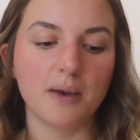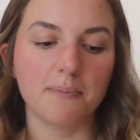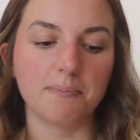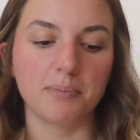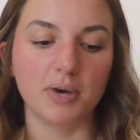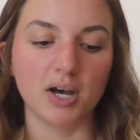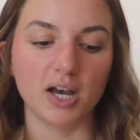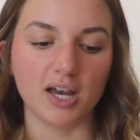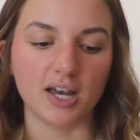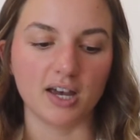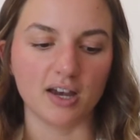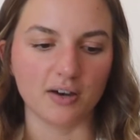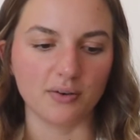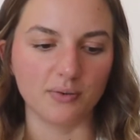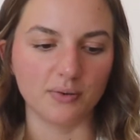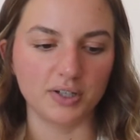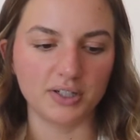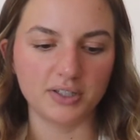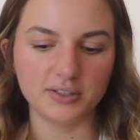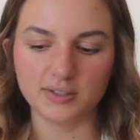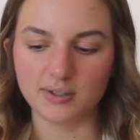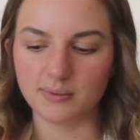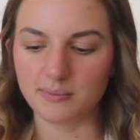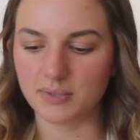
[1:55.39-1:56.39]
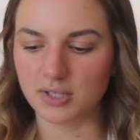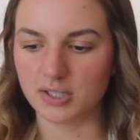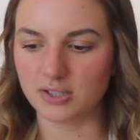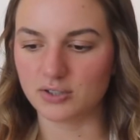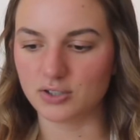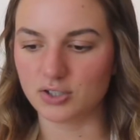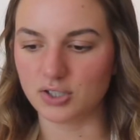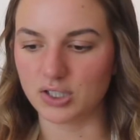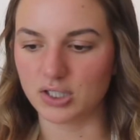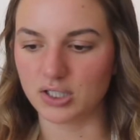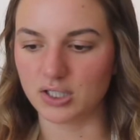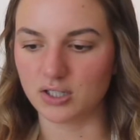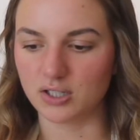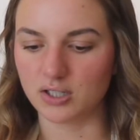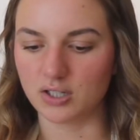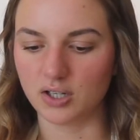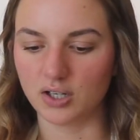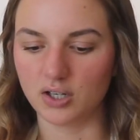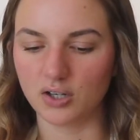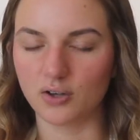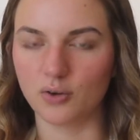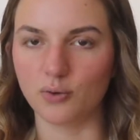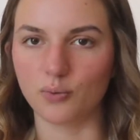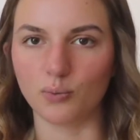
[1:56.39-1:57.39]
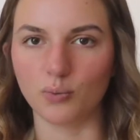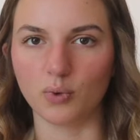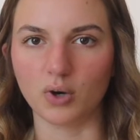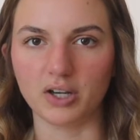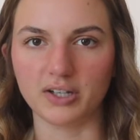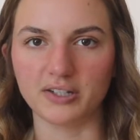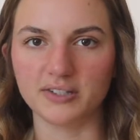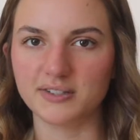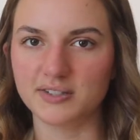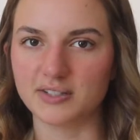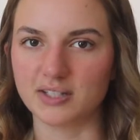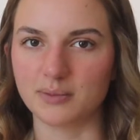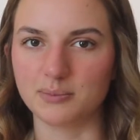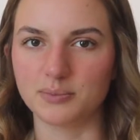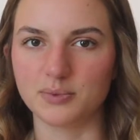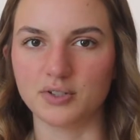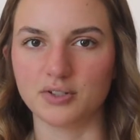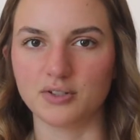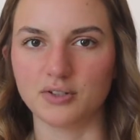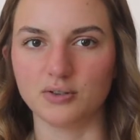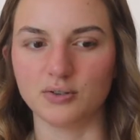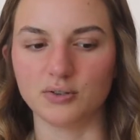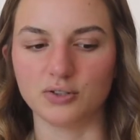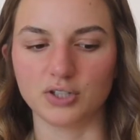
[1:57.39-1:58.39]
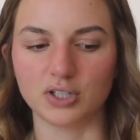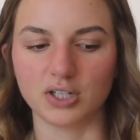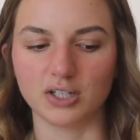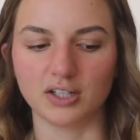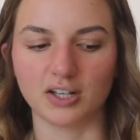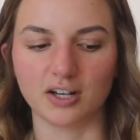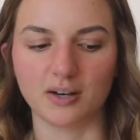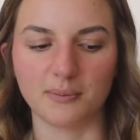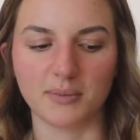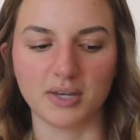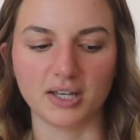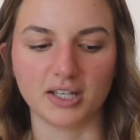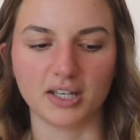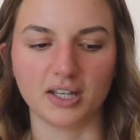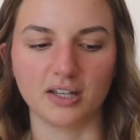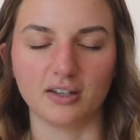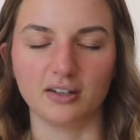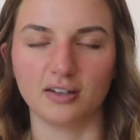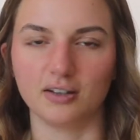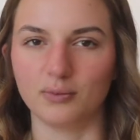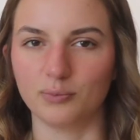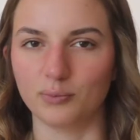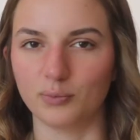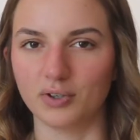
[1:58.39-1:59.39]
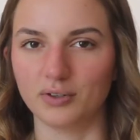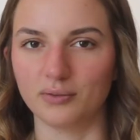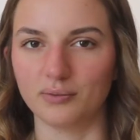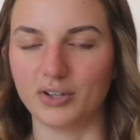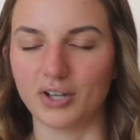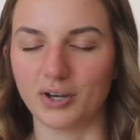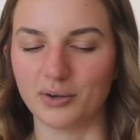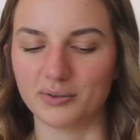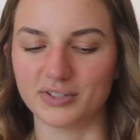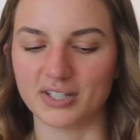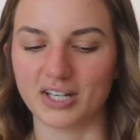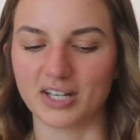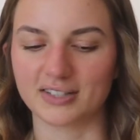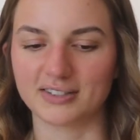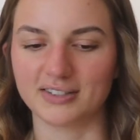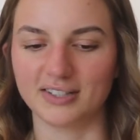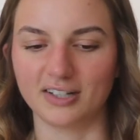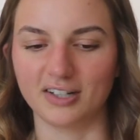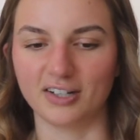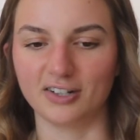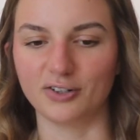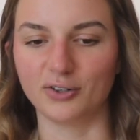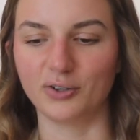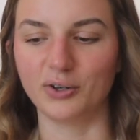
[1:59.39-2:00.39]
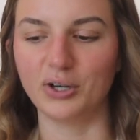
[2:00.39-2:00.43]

But I wanted to mention one substitution that I'm making and then one that was accidental.